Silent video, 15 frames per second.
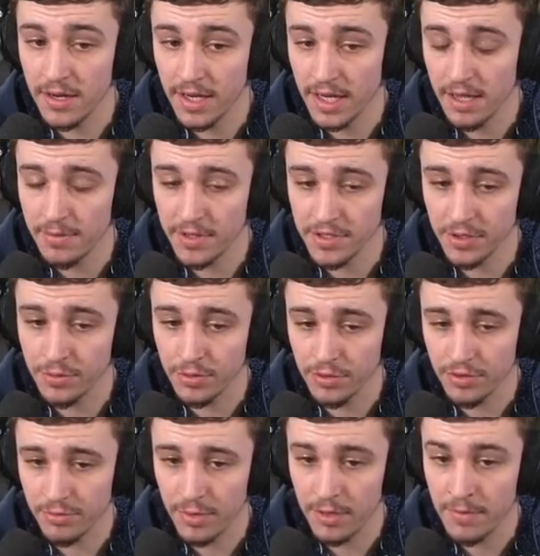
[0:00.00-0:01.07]
get a bunch of
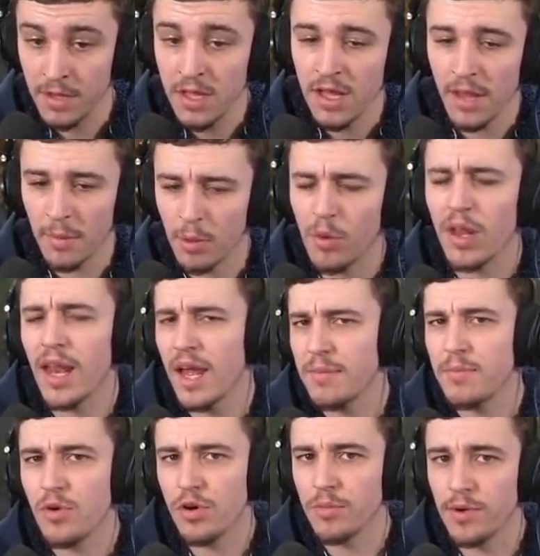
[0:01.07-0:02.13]
quartz for it. And we will
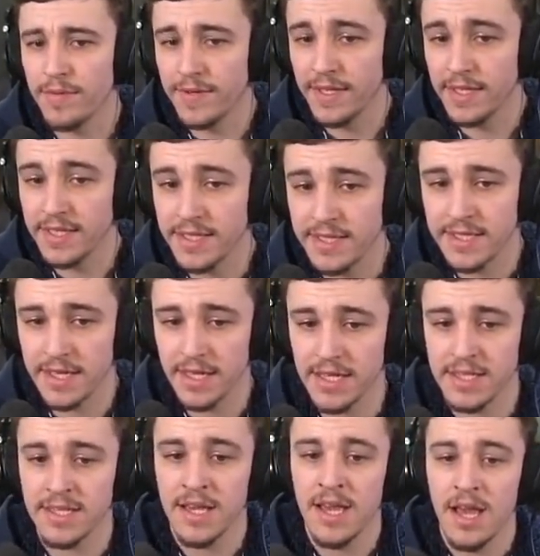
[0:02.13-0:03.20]
add more and more villagers to
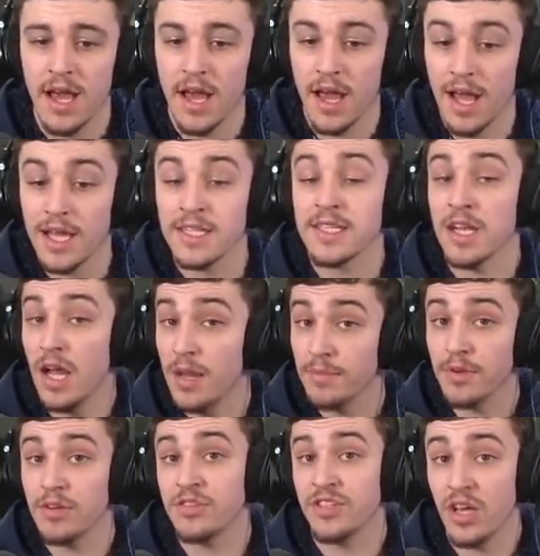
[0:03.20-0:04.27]
this as time
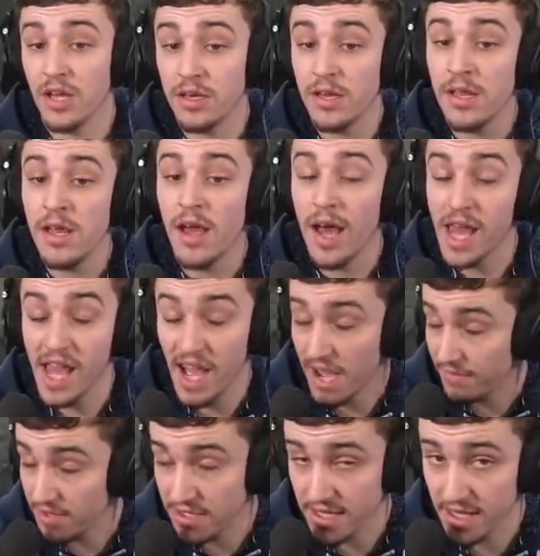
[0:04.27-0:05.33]
goes on. I
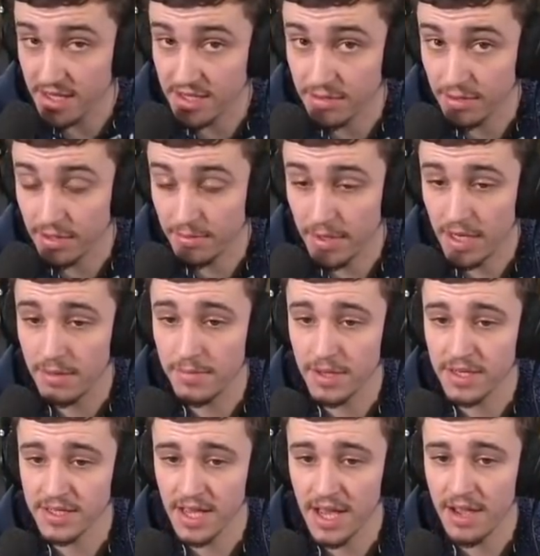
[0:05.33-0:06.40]
haven't done so at the minute
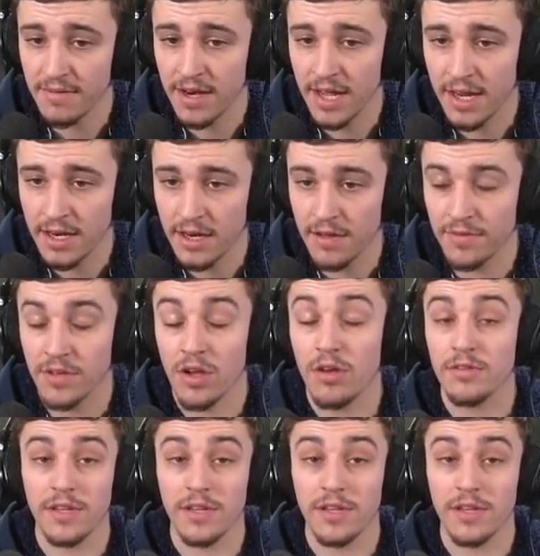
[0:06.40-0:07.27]
because I haven't had enough golden